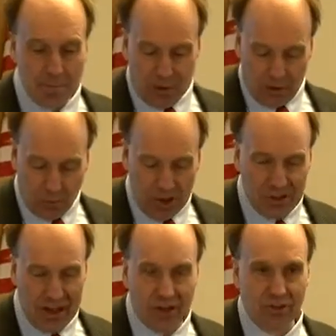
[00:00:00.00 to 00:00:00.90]
he was
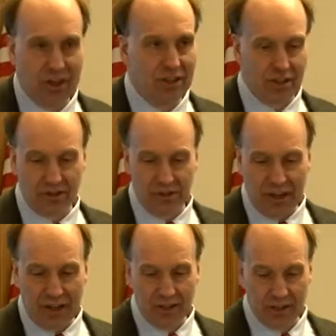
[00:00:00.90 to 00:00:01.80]
not trained as a
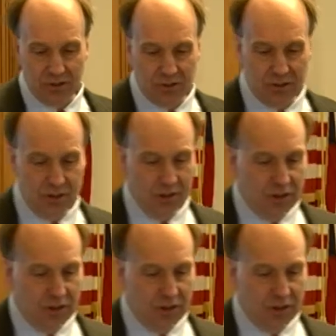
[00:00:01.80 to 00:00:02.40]
scientist.